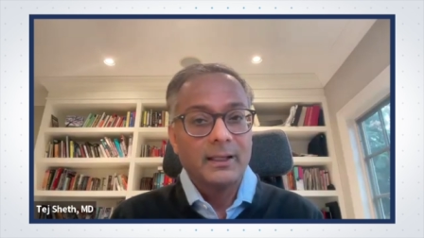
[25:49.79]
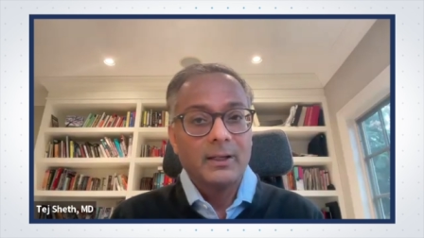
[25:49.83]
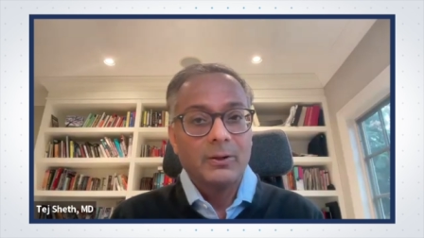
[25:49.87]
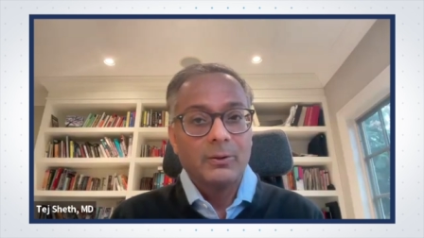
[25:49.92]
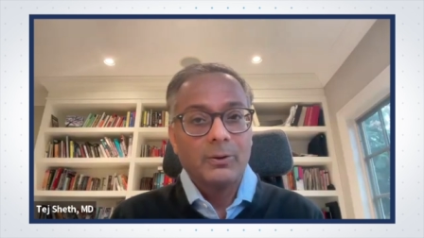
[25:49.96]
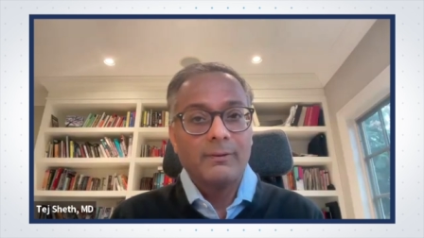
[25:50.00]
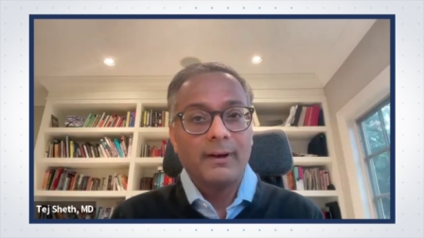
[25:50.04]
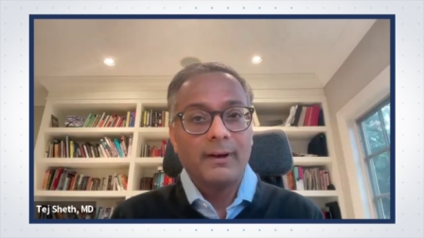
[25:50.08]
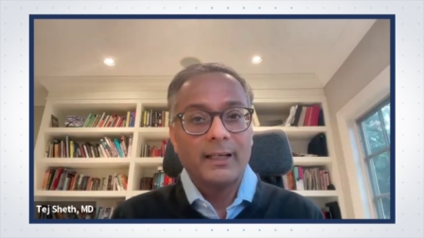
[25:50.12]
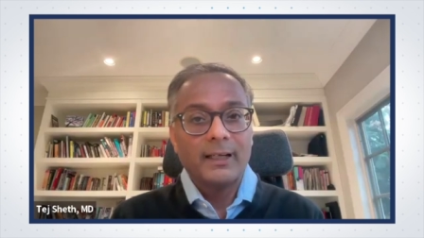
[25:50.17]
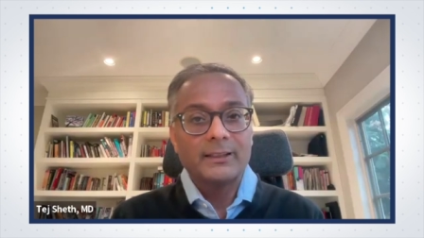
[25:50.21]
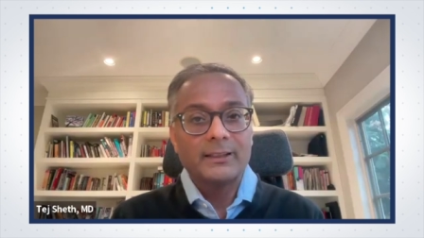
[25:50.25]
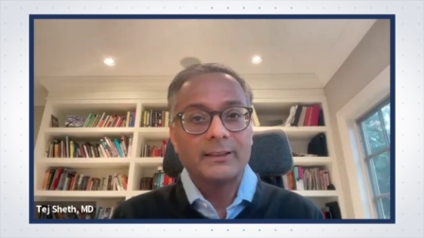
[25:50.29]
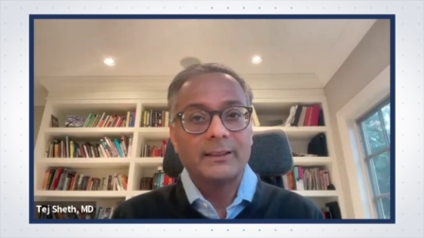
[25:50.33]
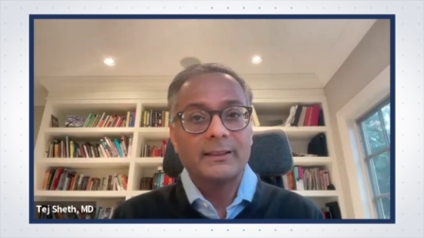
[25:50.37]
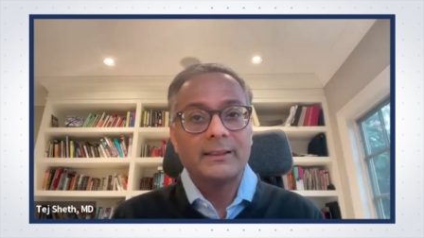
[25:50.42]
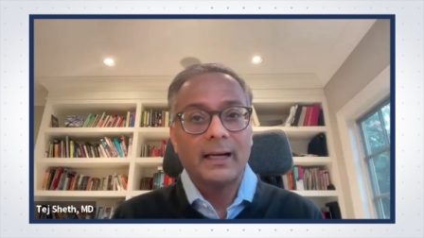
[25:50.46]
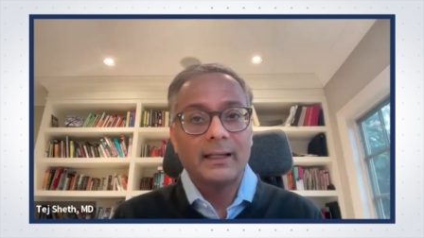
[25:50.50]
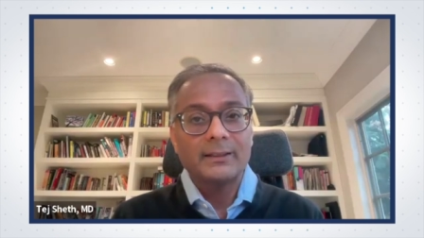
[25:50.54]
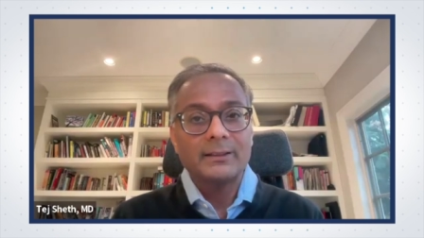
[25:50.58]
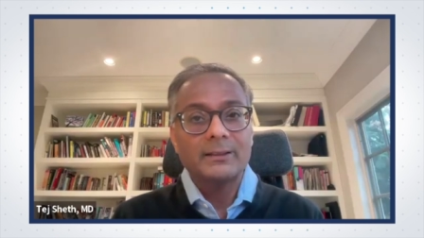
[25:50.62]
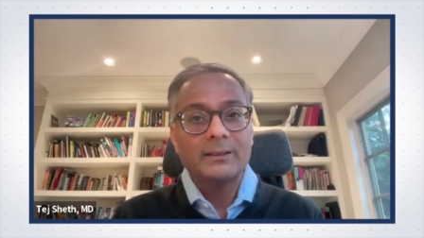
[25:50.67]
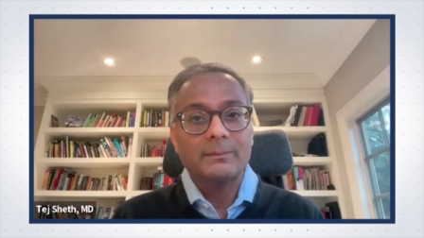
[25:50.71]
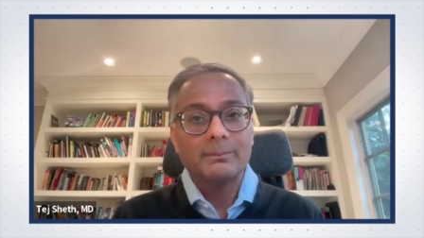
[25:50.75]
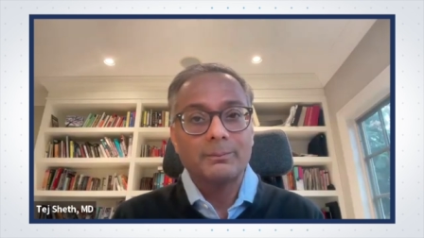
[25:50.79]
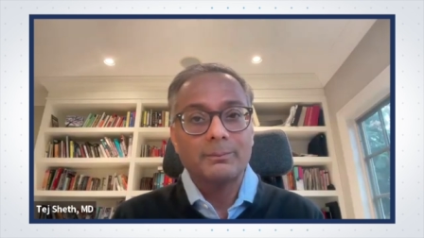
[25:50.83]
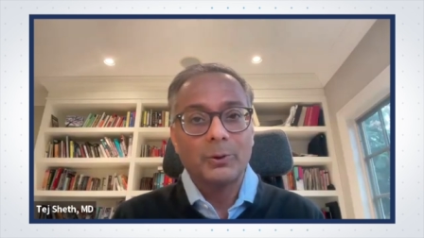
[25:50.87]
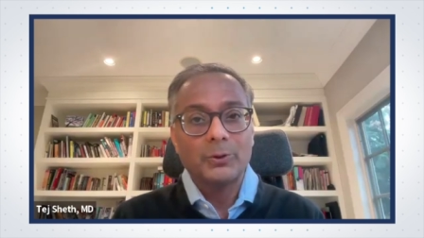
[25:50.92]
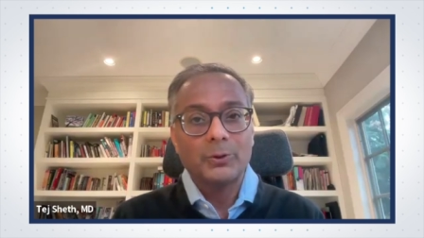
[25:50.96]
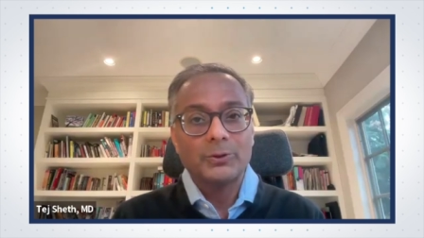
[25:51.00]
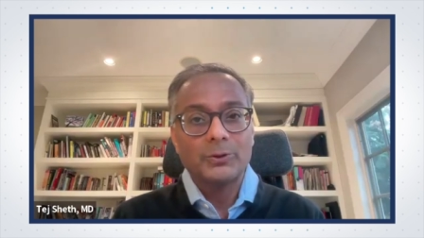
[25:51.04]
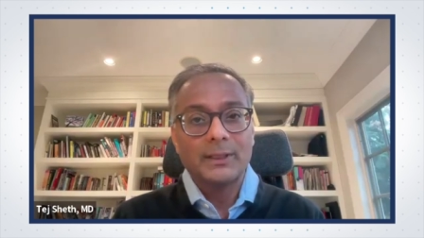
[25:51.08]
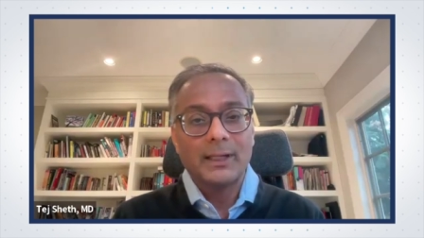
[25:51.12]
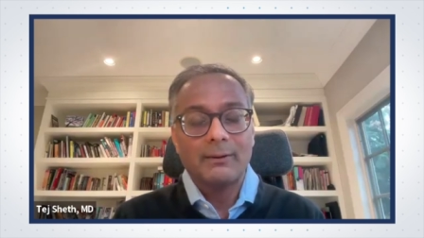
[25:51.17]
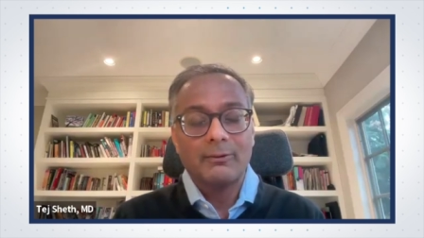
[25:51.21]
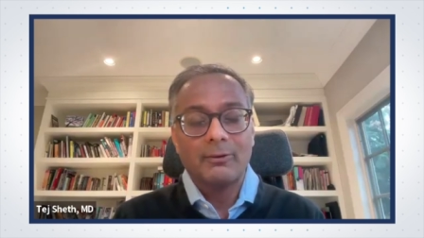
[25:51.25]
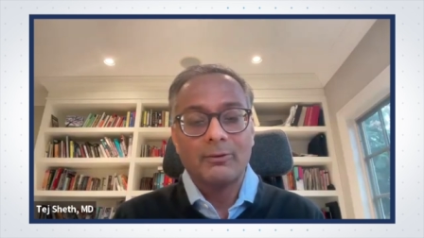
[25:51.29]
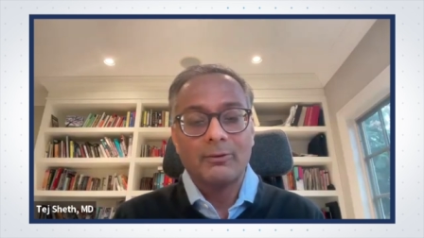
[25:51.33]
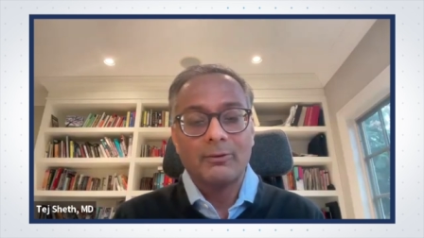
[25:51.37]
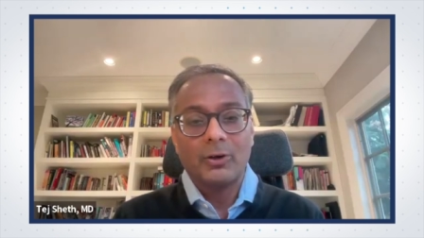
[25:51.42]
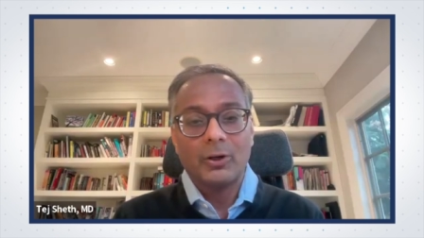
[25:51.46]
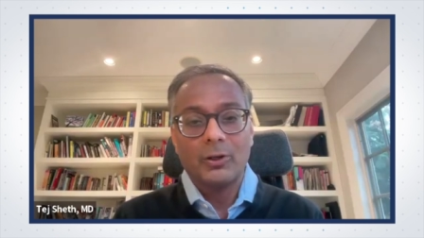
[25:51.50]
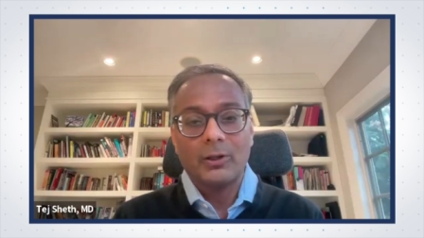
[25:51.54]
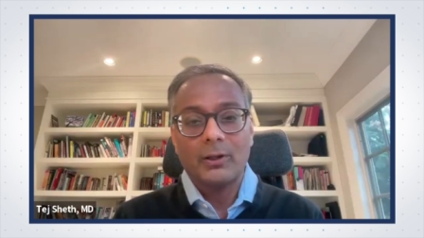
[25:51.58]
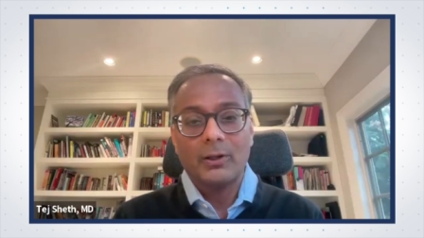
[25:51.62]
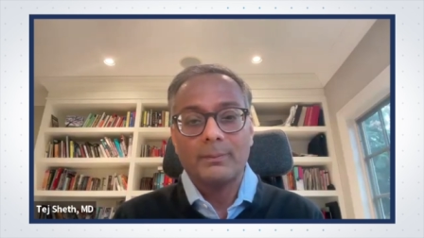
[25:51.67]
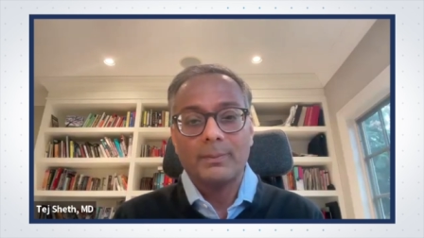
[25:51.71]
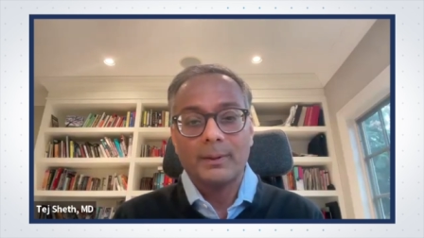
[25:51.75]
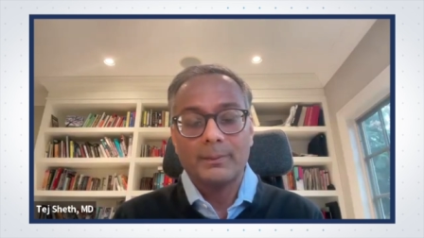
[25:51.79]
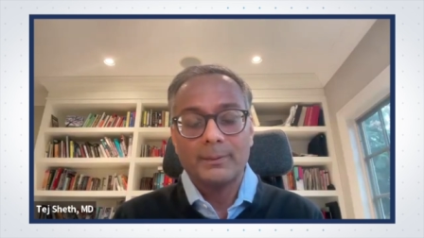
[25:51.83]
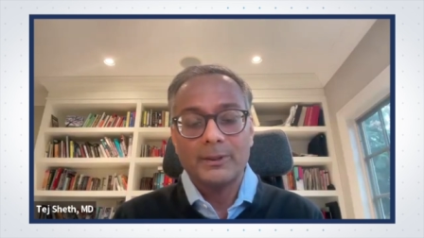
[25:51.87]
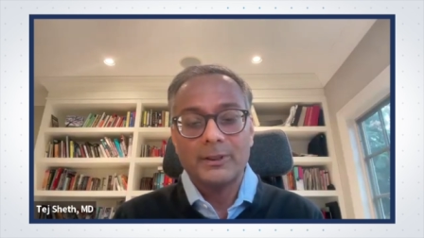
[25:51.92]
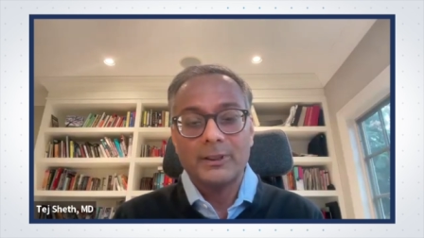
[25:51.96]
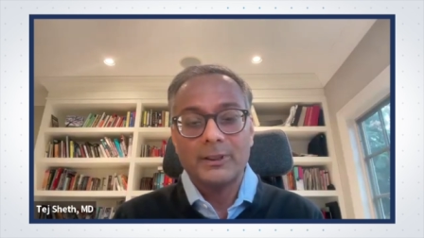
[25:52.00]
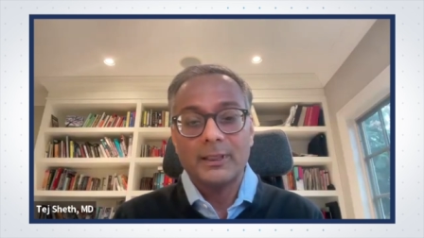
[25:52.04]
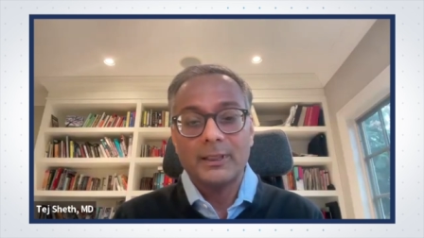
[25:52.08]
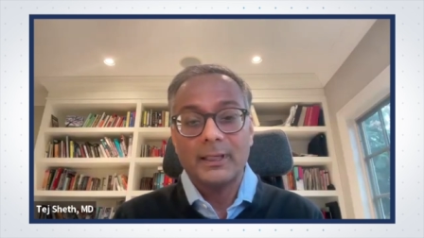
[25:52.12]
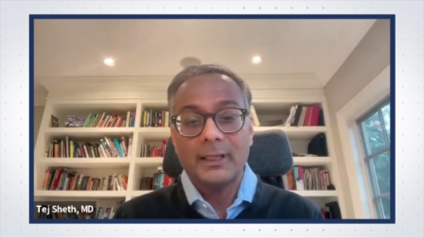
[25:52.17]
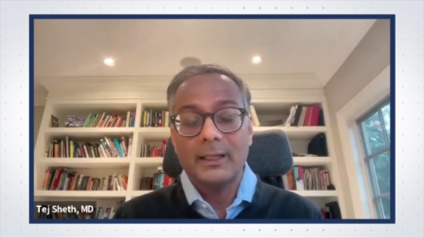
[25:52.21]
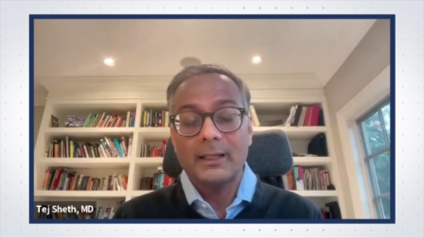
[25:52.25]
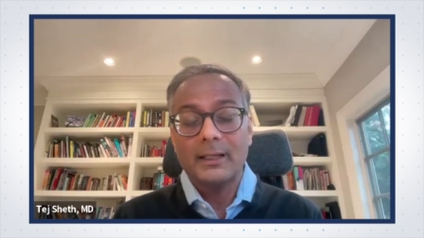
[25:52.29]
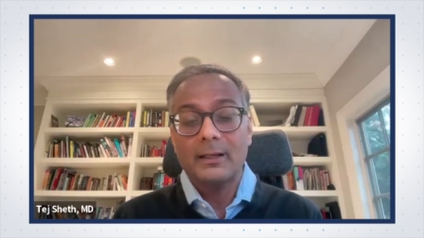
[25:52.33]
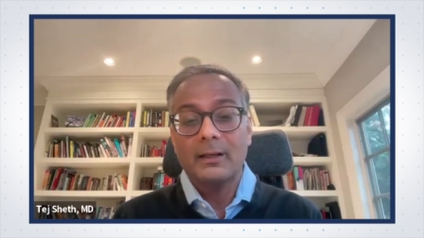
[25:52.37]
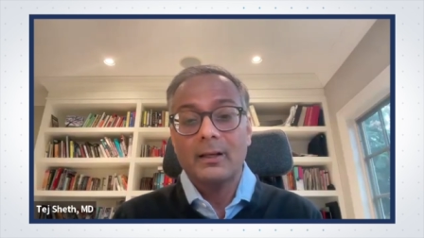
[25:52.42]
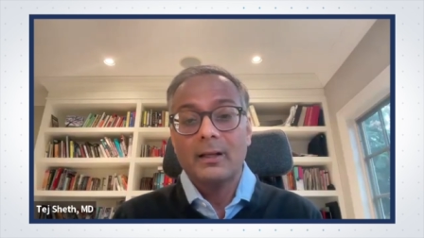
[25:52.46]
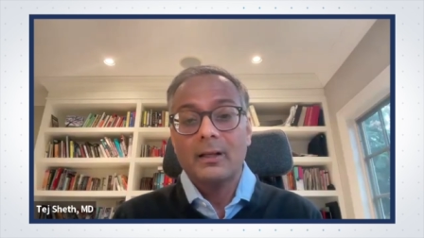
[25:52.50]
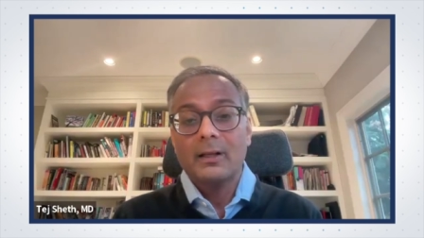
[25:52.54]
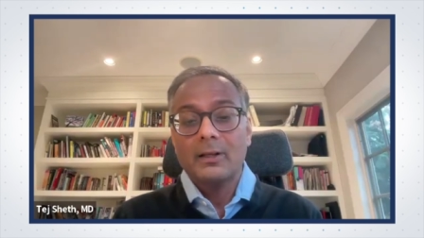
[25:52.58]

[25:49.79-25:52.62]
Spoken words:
We've actually done some post-TAVR follow-up imaging